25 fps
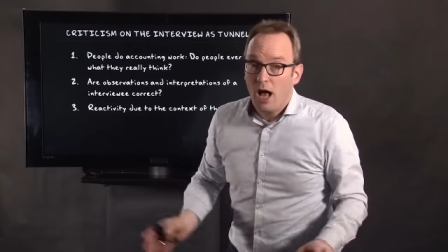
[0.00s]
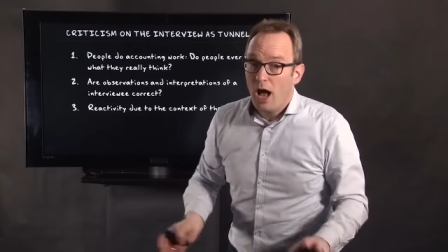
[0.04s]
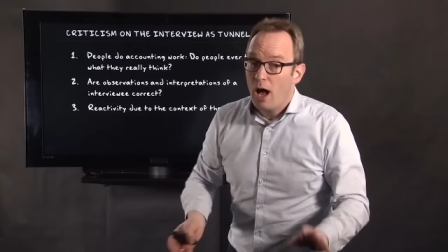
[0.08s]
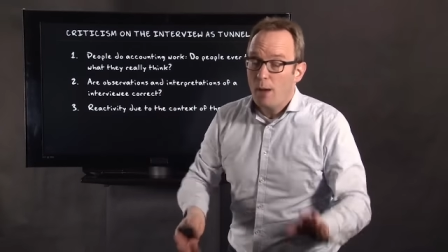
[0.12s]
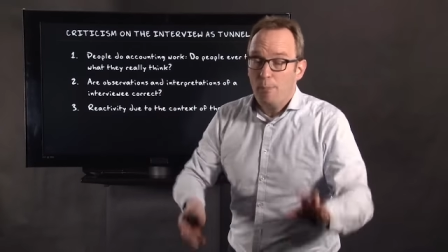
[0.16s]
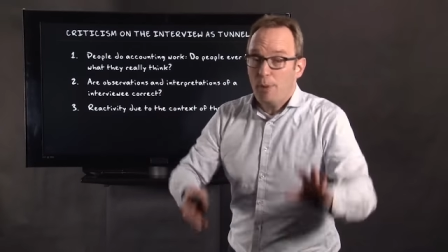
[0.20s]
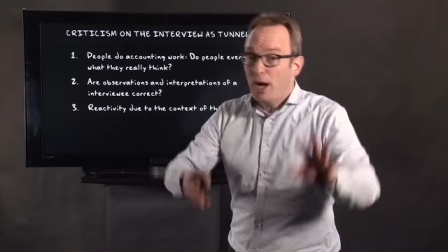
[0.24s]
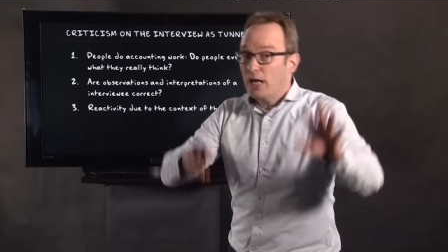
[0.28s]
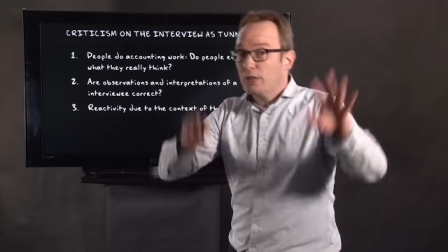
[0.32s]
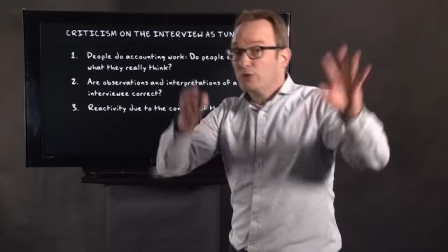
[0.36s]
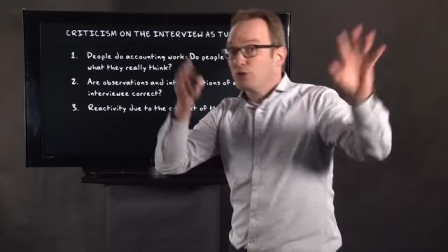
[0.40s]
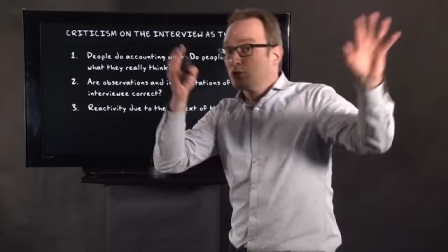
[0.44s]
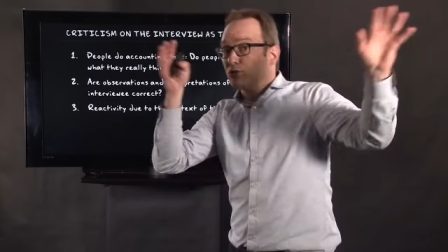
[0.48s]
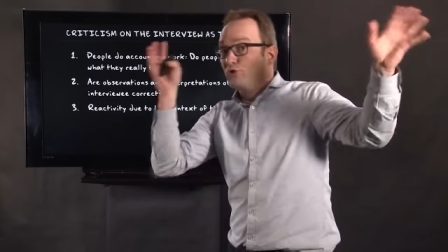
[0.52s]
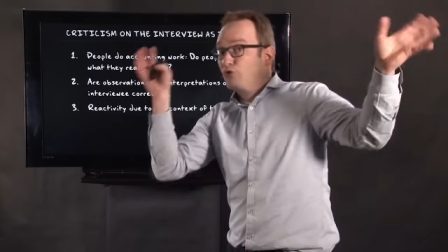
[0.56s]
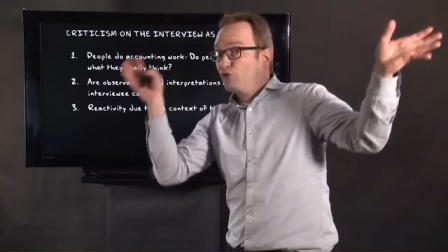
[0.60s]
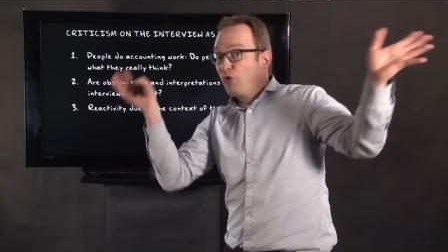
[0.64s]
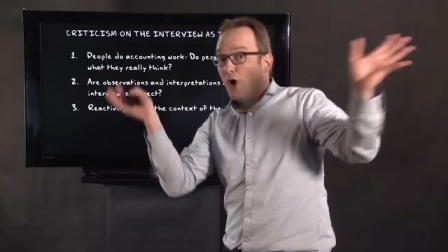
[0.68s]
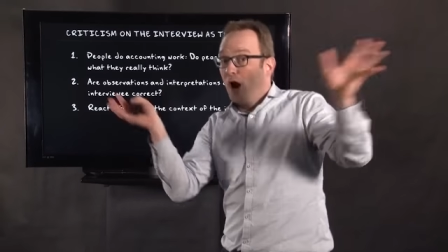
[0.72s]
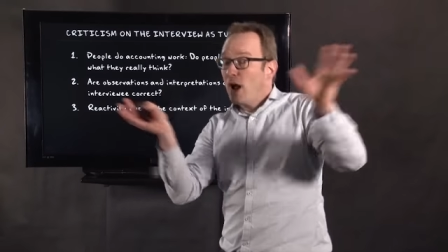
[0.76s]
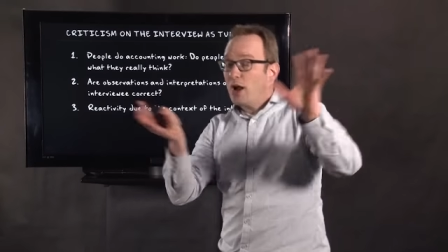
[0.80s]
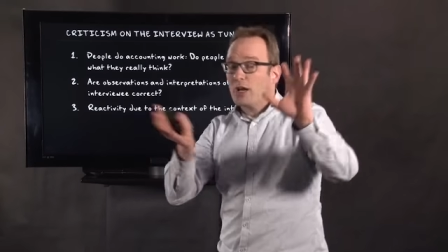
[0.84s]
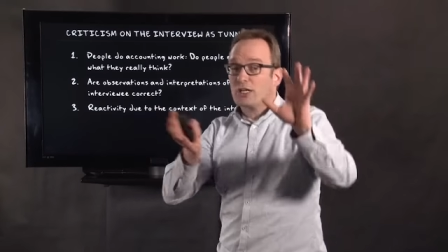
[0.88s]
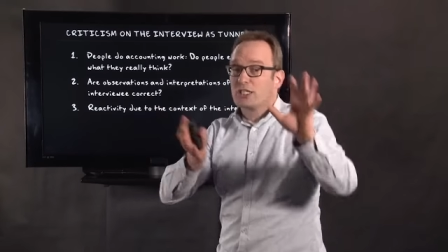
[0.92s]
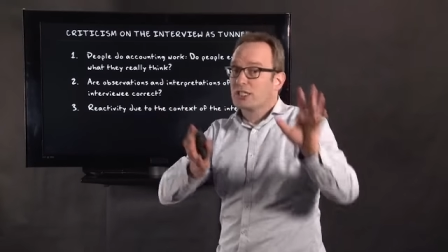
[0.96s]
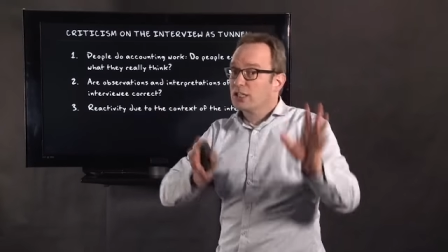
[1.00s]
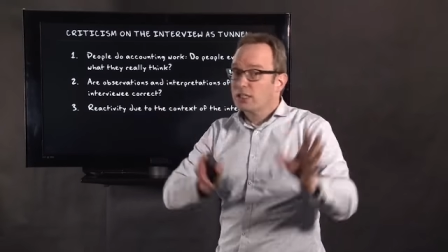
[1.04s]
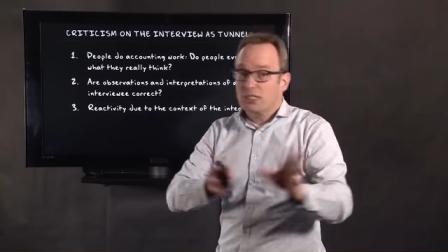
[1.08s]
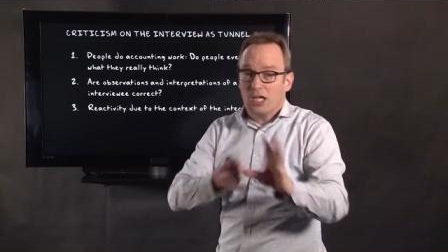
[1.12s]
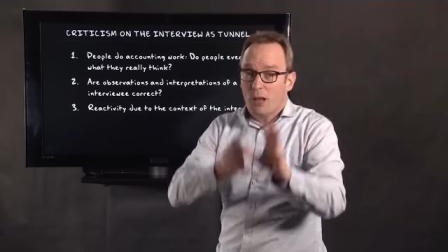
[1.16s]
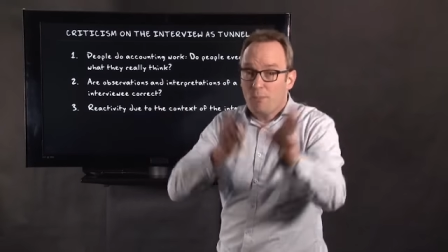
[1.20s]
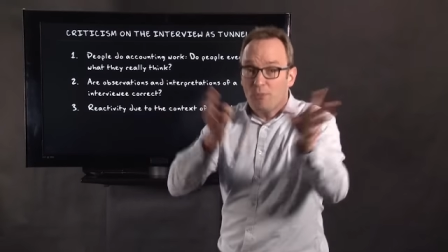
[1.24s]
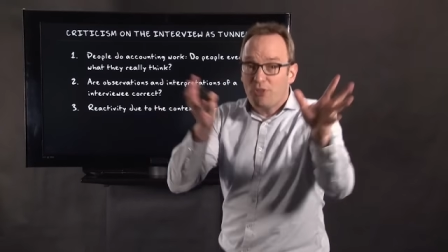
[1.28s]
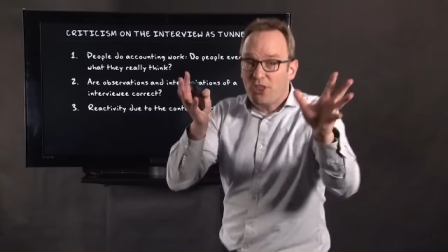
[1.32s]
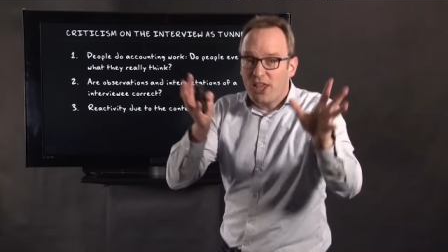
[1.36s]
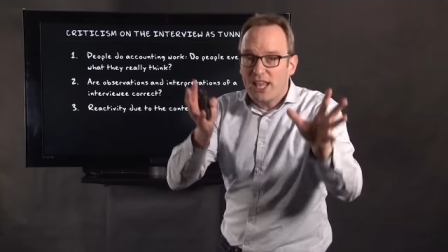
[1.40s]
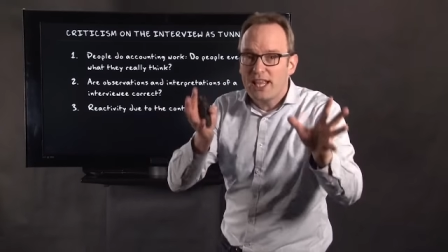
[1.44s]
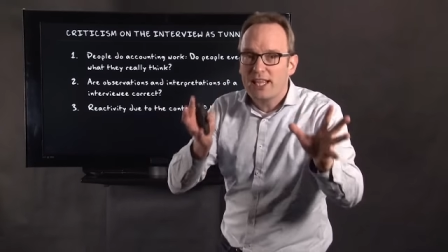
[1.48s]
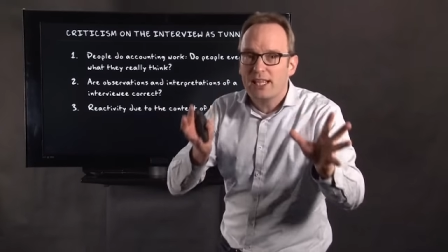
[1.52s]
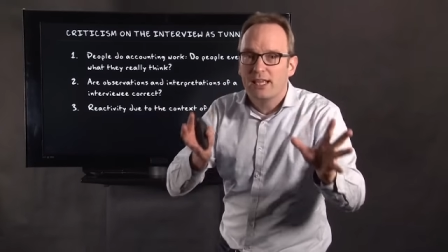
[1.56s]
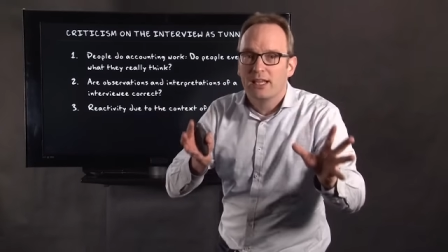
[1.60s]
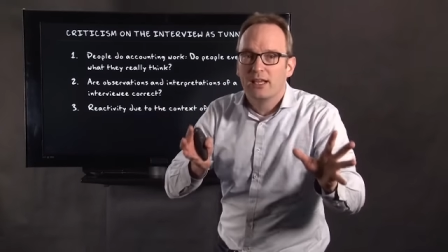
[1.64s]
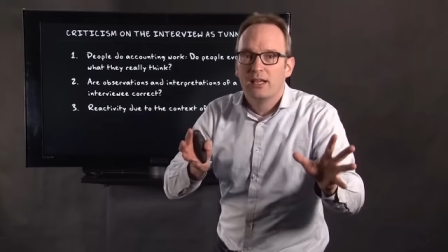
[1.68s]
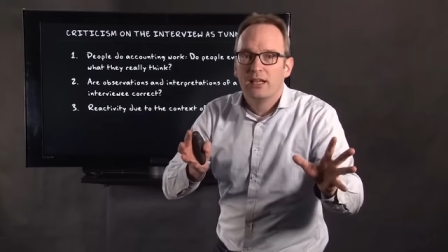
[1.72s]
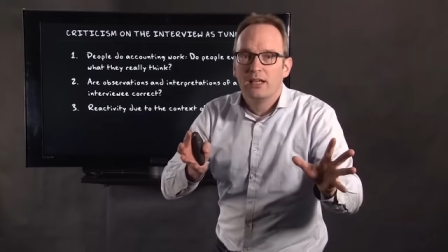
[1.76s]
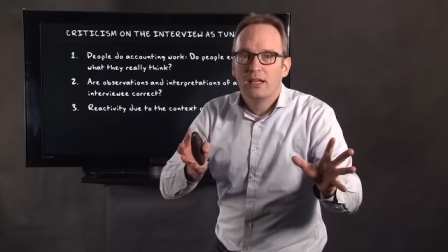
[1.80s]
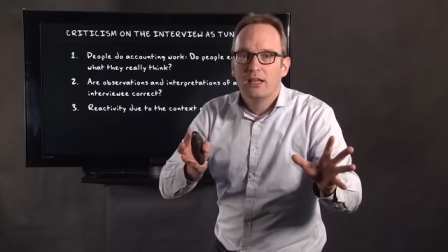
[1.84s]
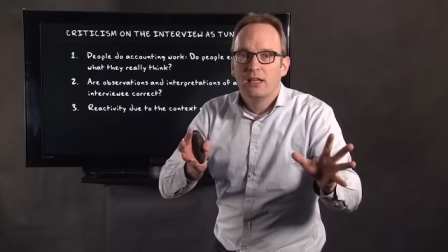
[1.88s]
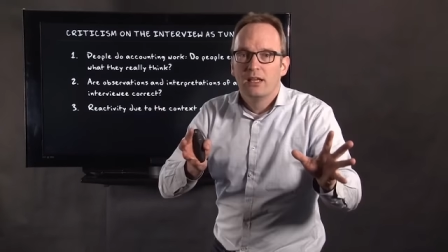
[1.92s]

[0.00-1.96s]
about drugs, something.